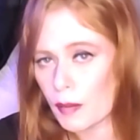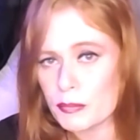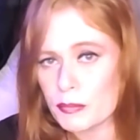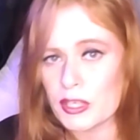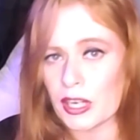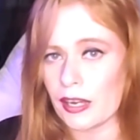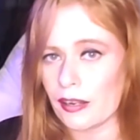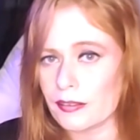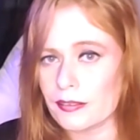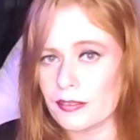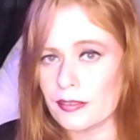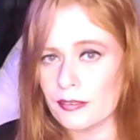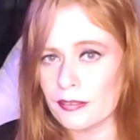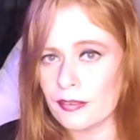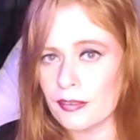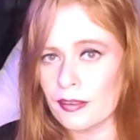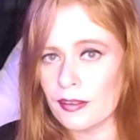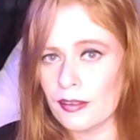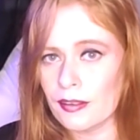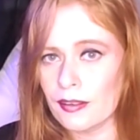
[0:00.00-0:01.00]
object.
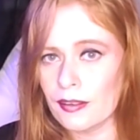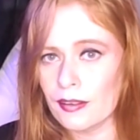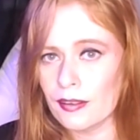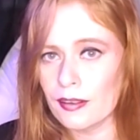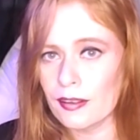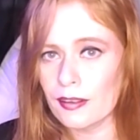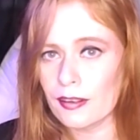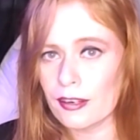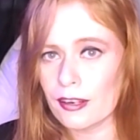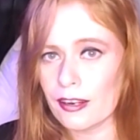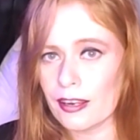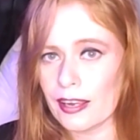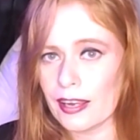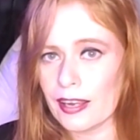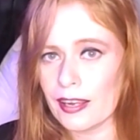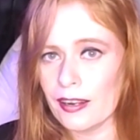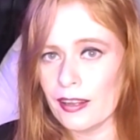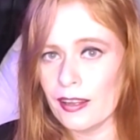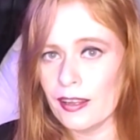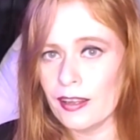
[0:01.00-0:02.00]

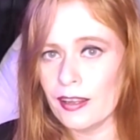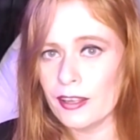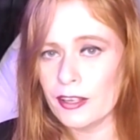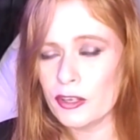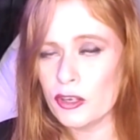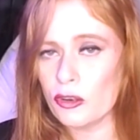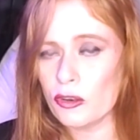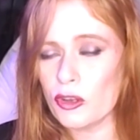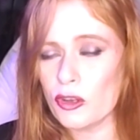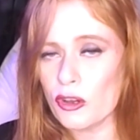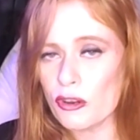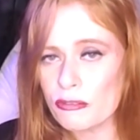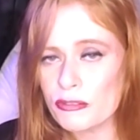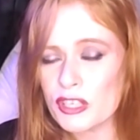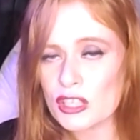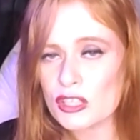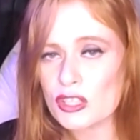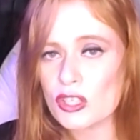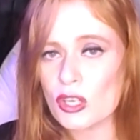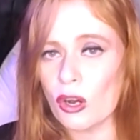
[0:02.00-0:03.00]
Alright?
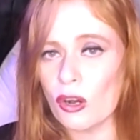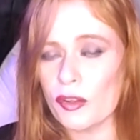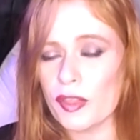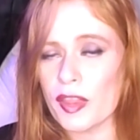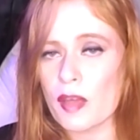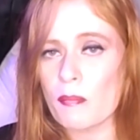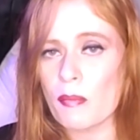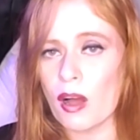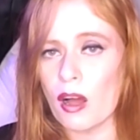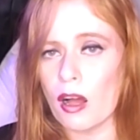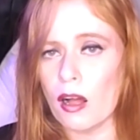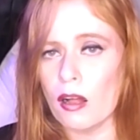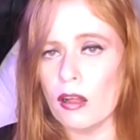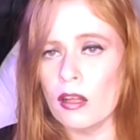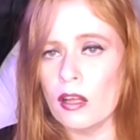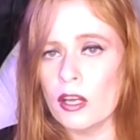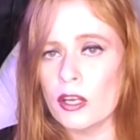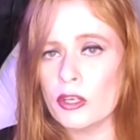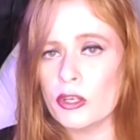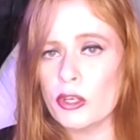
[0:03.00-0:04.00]
You've just told them
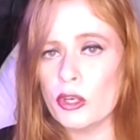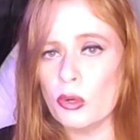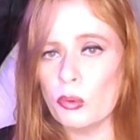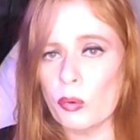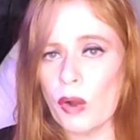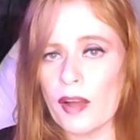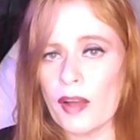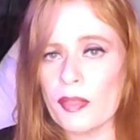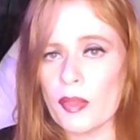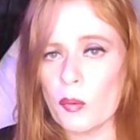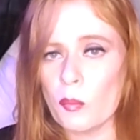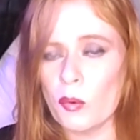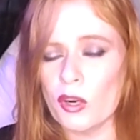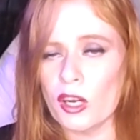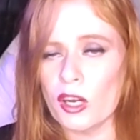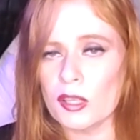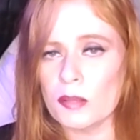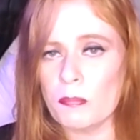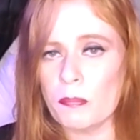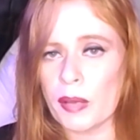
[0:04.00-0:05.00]
all, you run the
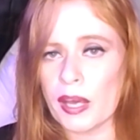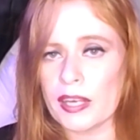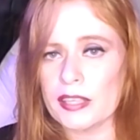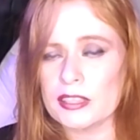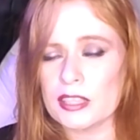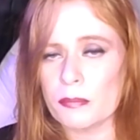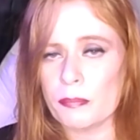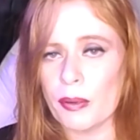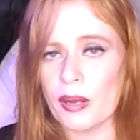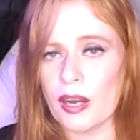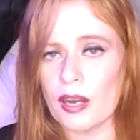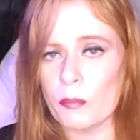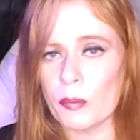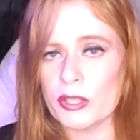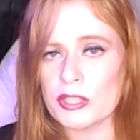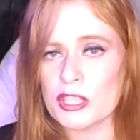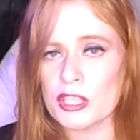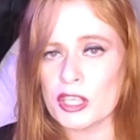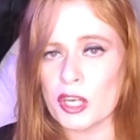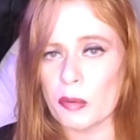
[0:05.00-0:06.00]
world based
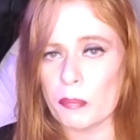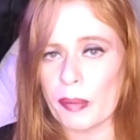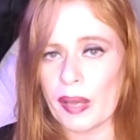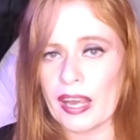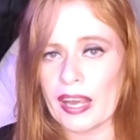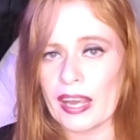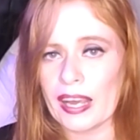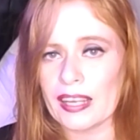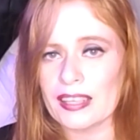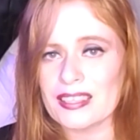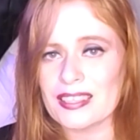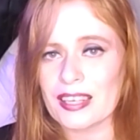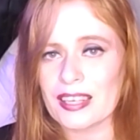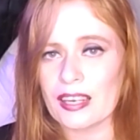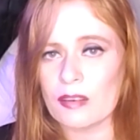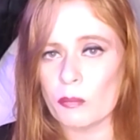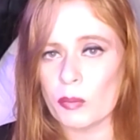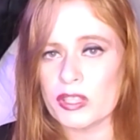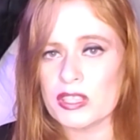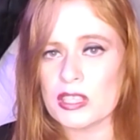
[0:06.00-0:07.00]
upon what's in your pants
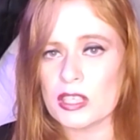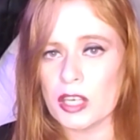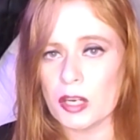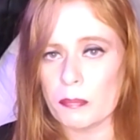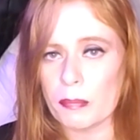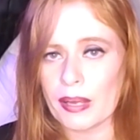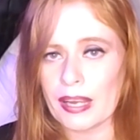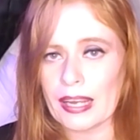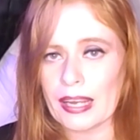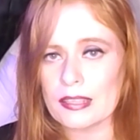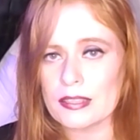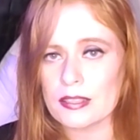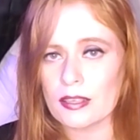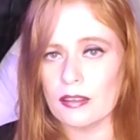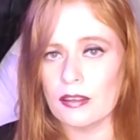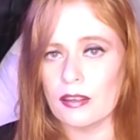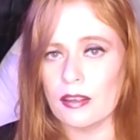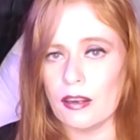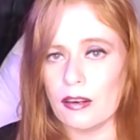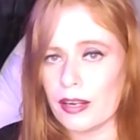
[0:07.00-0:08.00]
and what's in your pants
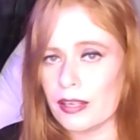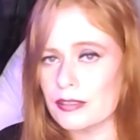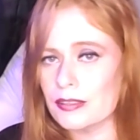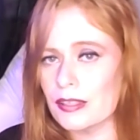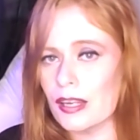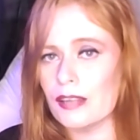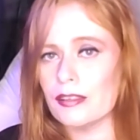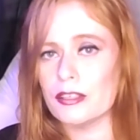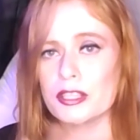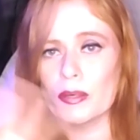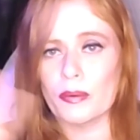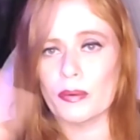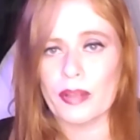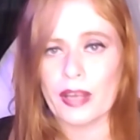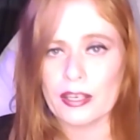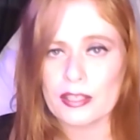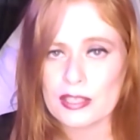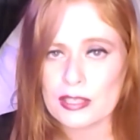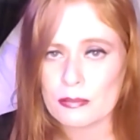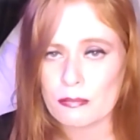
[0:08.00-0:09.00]
alone. It has nothing to do
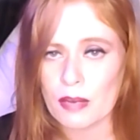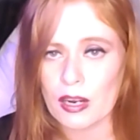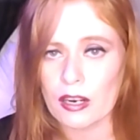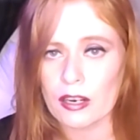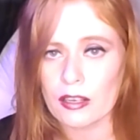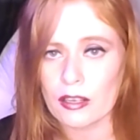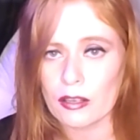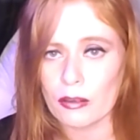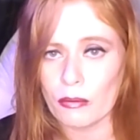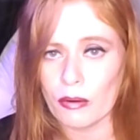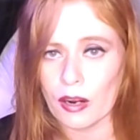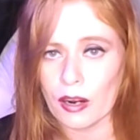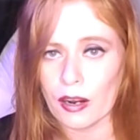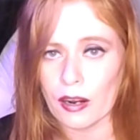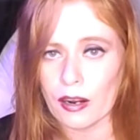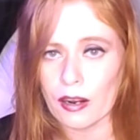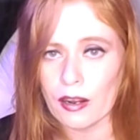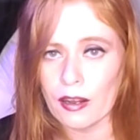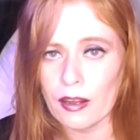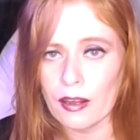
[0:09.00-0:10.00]
with how smart you
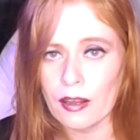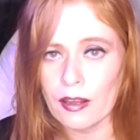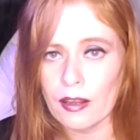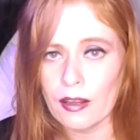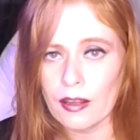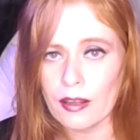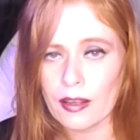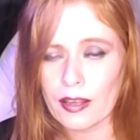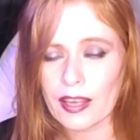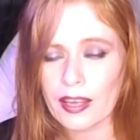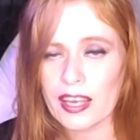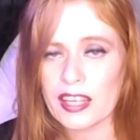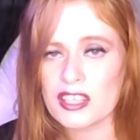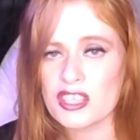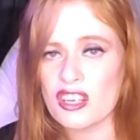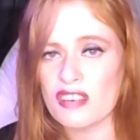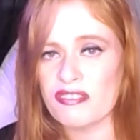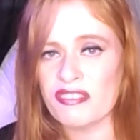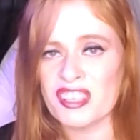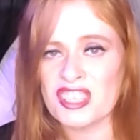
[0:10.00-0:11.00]
are.
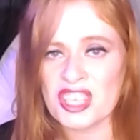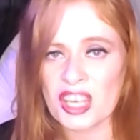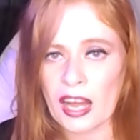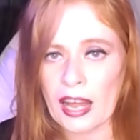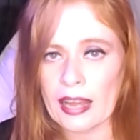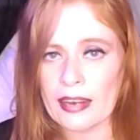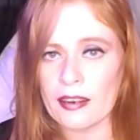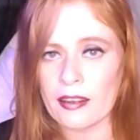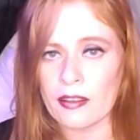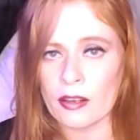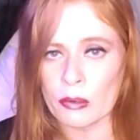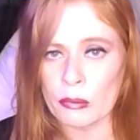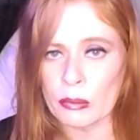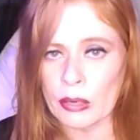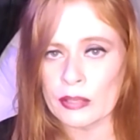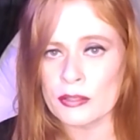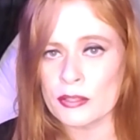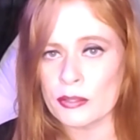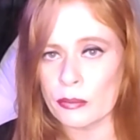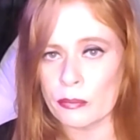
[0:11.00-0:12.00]
It's your vagina that
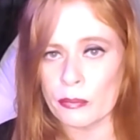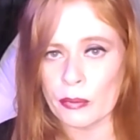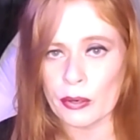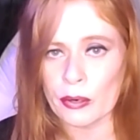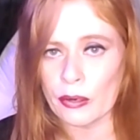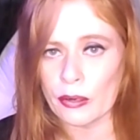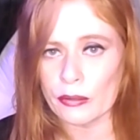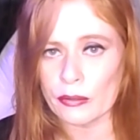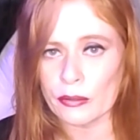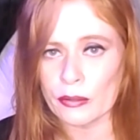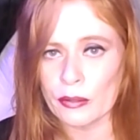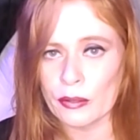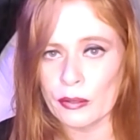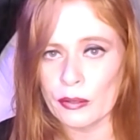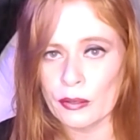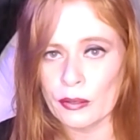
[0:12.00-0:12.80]
runs the world.